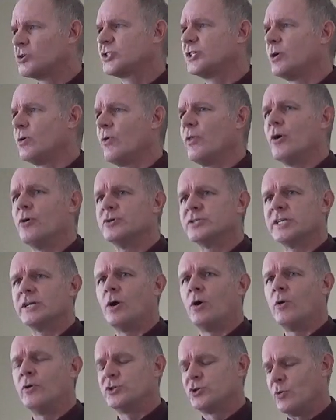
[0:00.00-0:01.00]
still those that
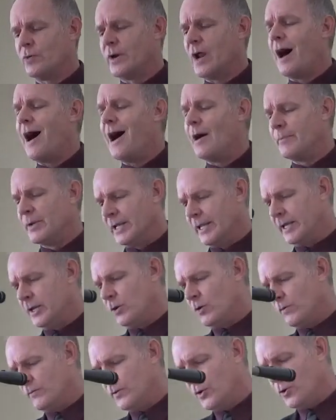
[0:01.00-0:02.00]
hold to an
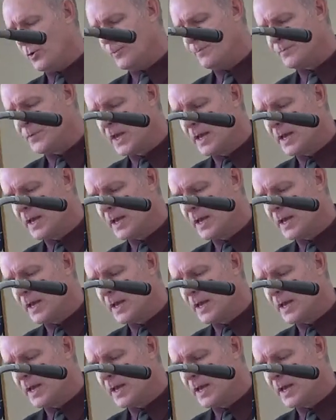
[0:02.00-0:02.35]
amillennial view.